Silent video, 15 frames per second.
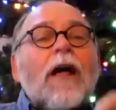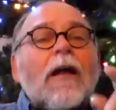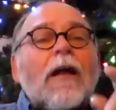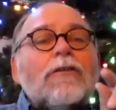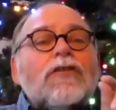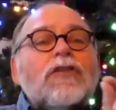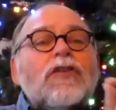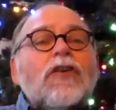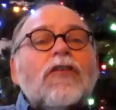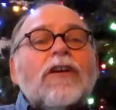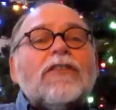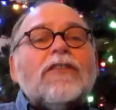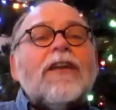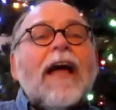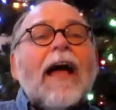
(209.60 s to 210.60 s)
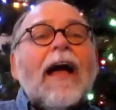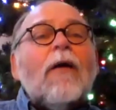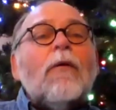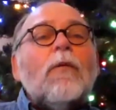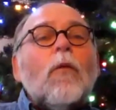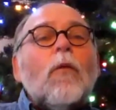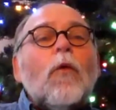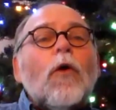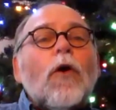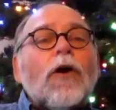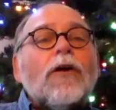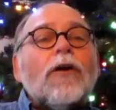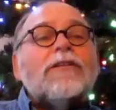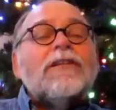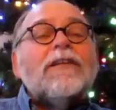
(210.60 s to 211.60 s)
and I was curious on how it
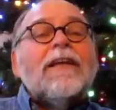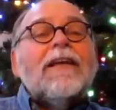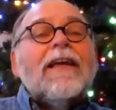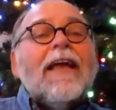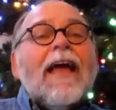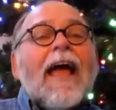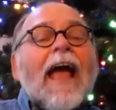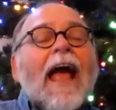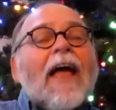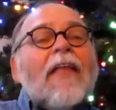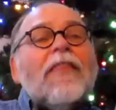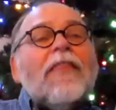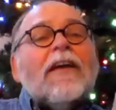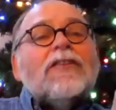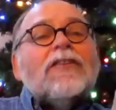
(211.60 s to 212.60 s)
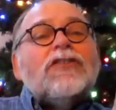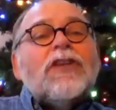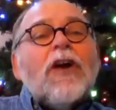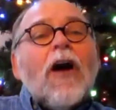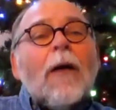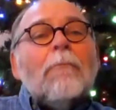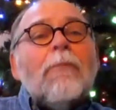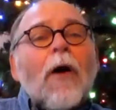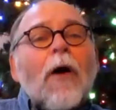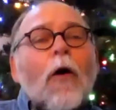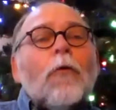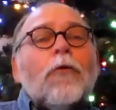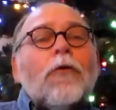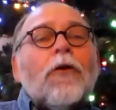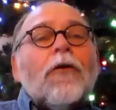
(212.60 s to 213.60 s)
worked. And the shop
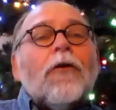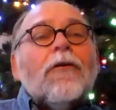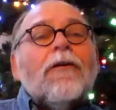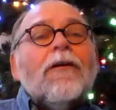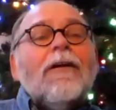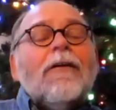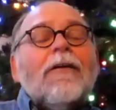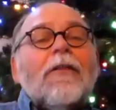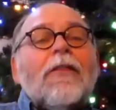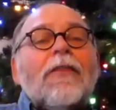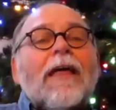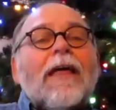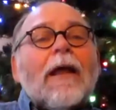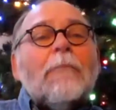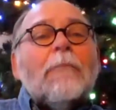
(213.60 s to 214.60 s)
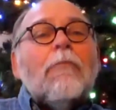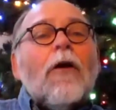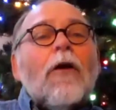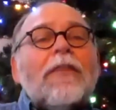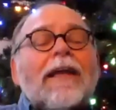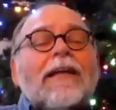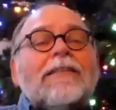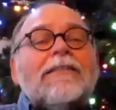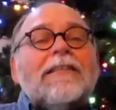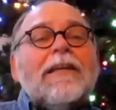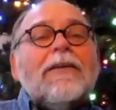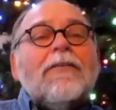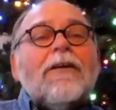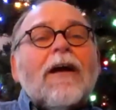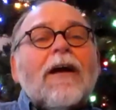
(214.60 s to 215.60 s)
owner that I bought the
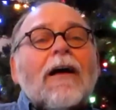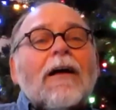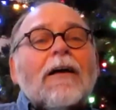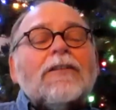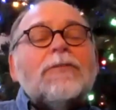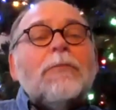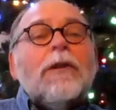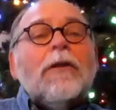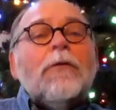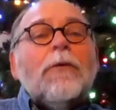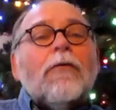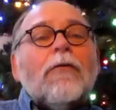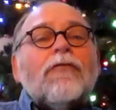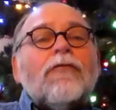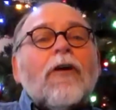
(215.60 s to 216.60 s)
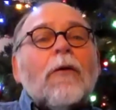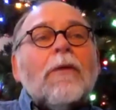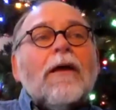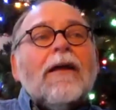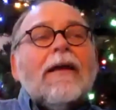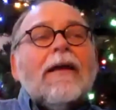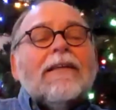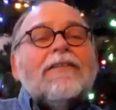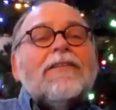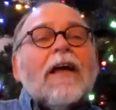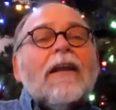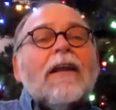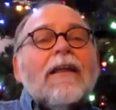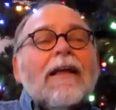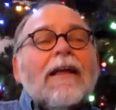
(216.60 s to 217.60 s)
antique spinning wheel from
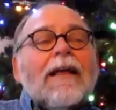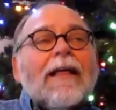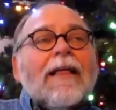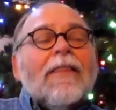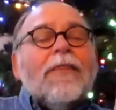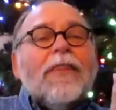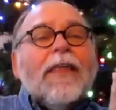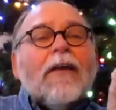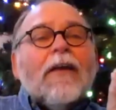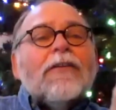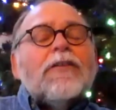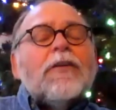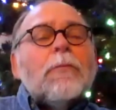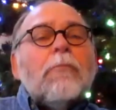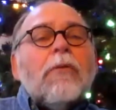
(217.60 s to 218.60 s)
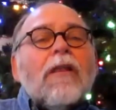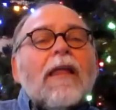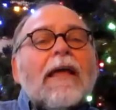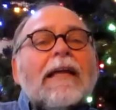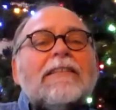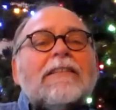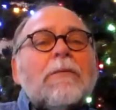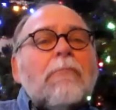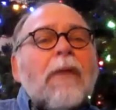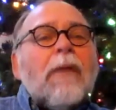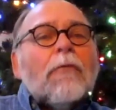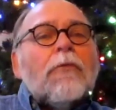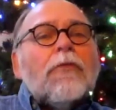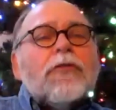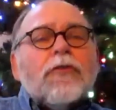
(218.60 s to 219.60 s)
said, there is a place
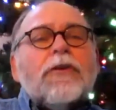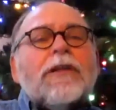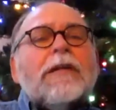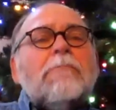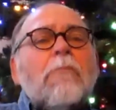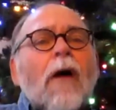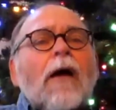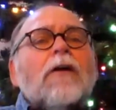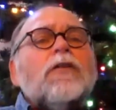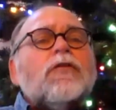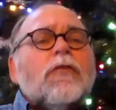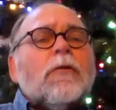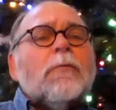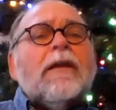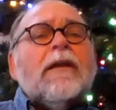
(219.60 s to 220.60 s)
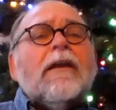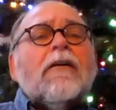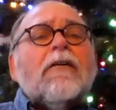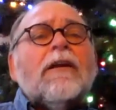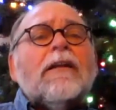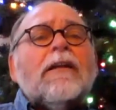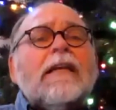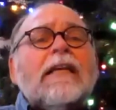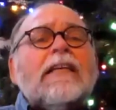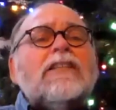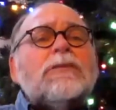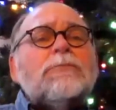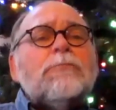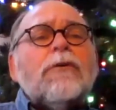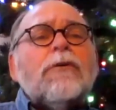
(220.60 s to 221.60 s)
about 30 miles from here in
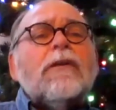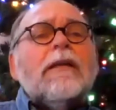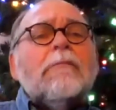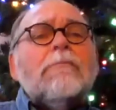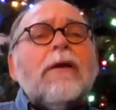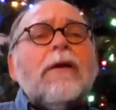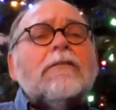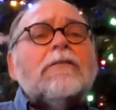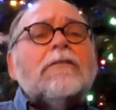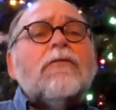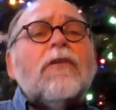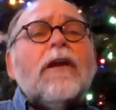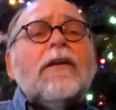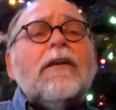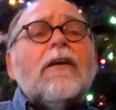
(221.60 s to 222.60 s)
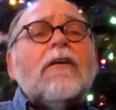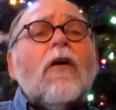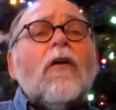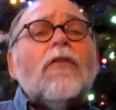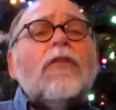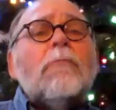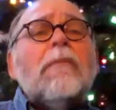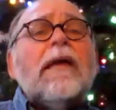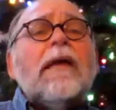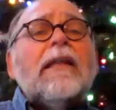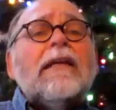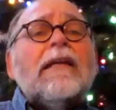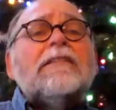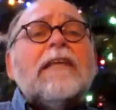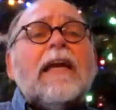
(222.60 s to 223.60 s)
East Berlin, Pennsylvania, called the
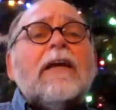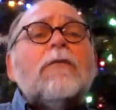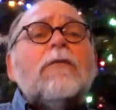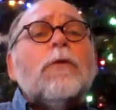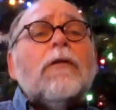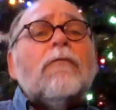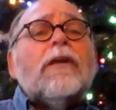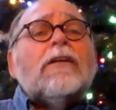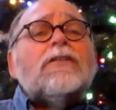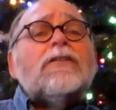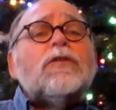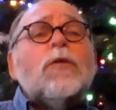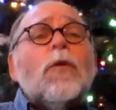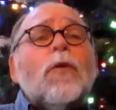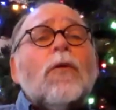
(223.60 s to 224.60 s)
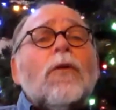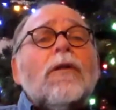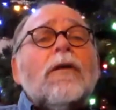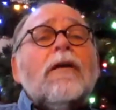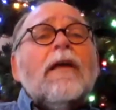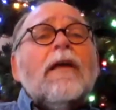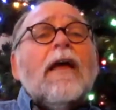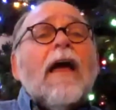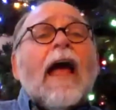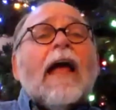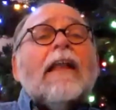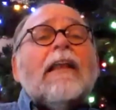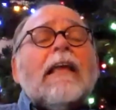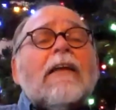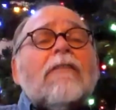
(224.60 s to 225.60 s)
Manning's Hand Weaving School.
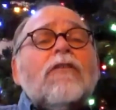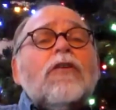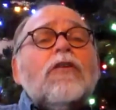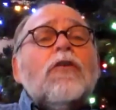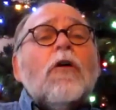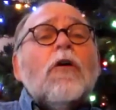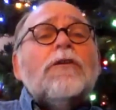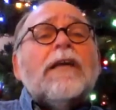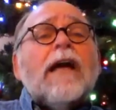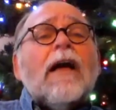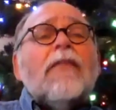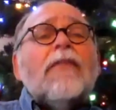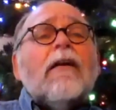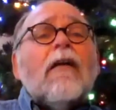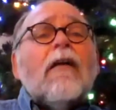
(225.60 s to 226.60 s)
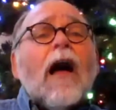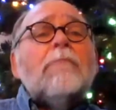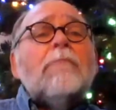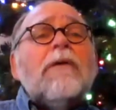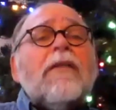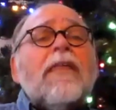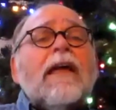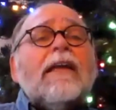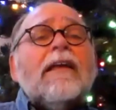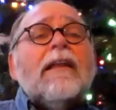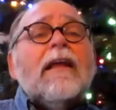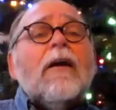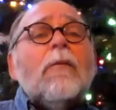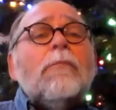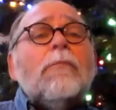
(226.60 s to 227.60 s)
And if you go down there, I bet they can
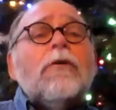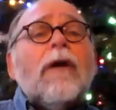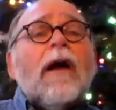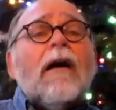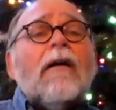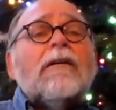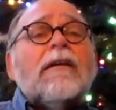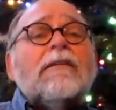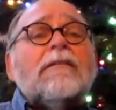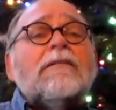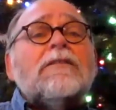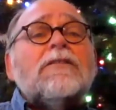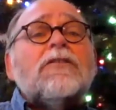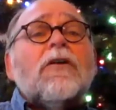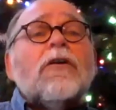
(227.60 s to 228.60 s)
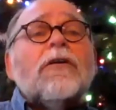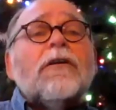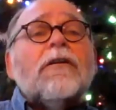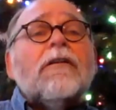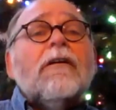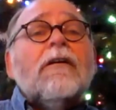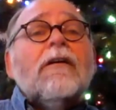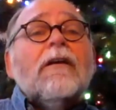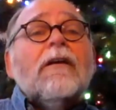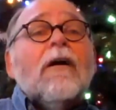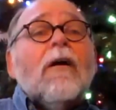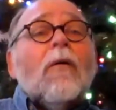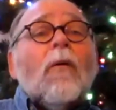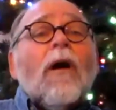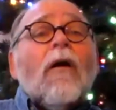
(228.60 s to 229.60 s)
help you out getting started.
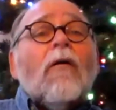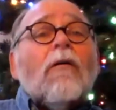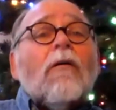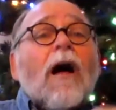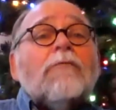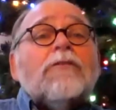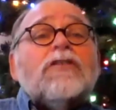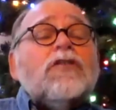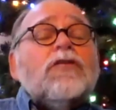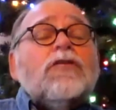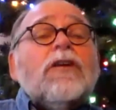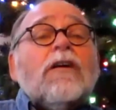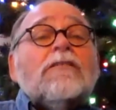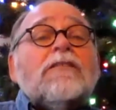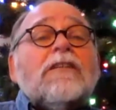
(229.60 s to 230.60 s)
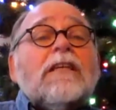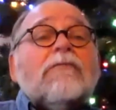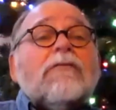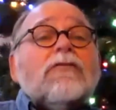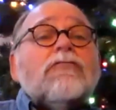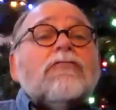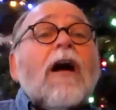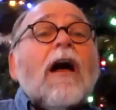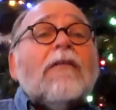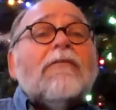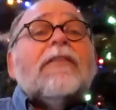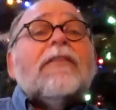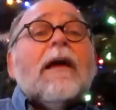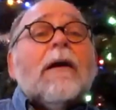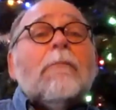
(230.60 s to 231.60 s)
Well, I was too young to even drive
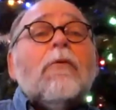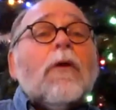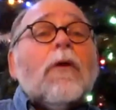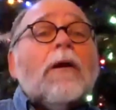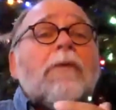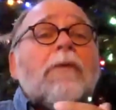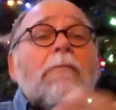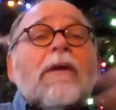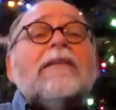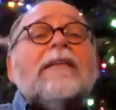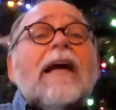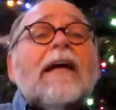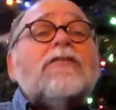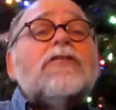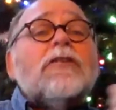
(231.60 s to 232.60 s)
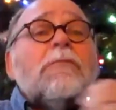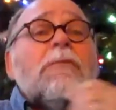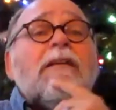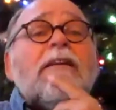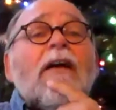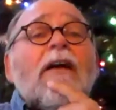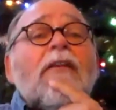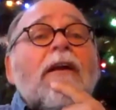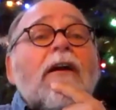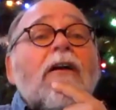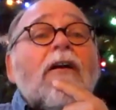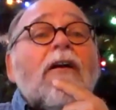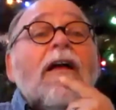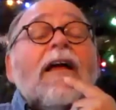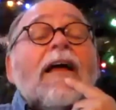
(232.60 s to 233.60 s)
at that point, but my dad took me down
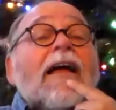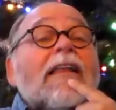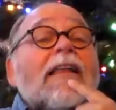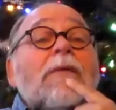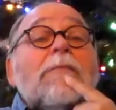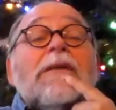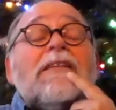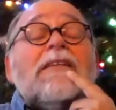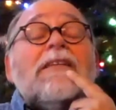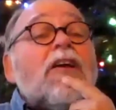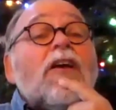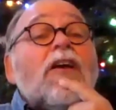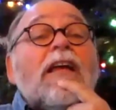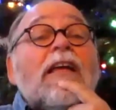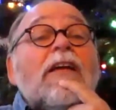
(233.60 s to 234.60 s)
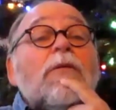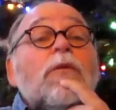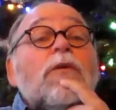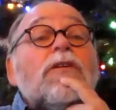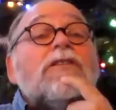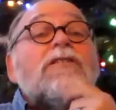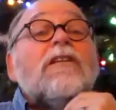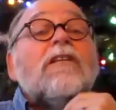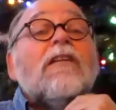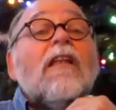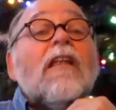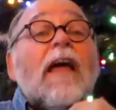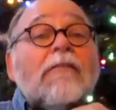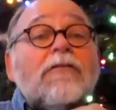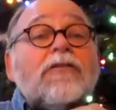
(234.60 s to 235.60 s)
there, and let me tell you, it was
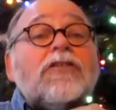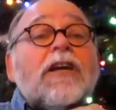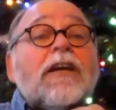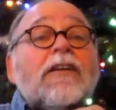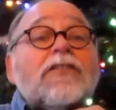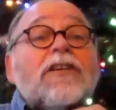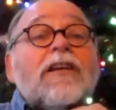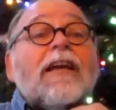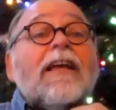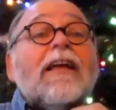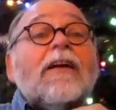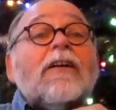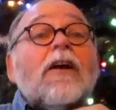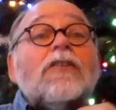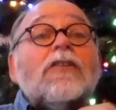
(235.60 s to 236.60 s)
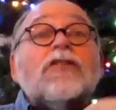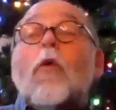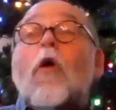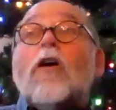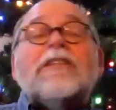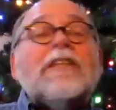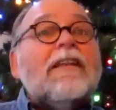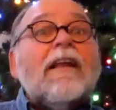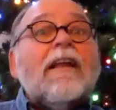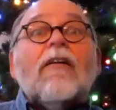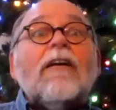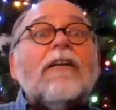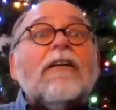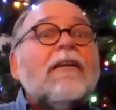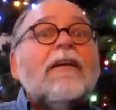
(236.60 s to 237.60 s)
life-changing. I just walked in there,
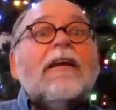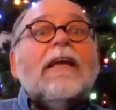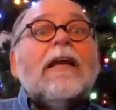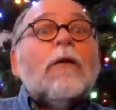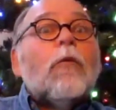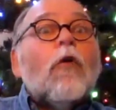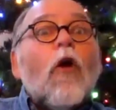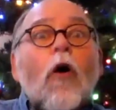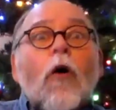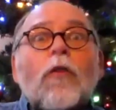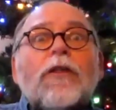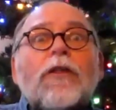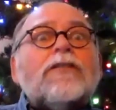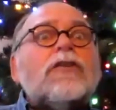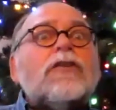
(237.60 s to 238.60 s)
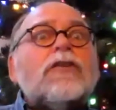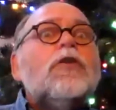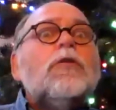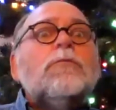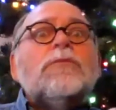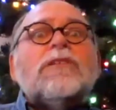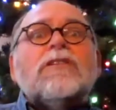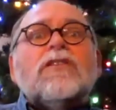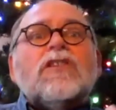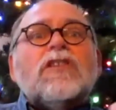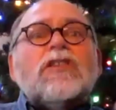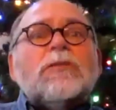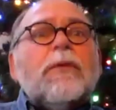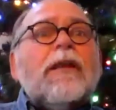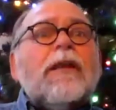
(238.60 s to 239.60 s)
and here were all these looms and
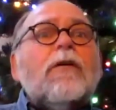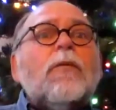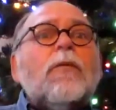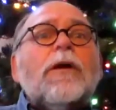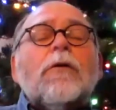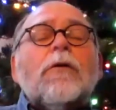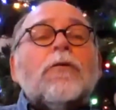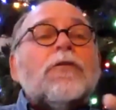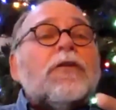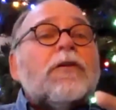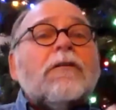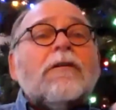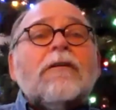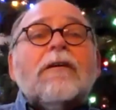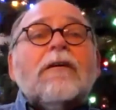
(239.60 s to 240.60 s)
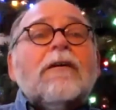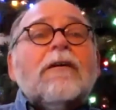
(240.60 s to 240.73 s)
spinning wheels, and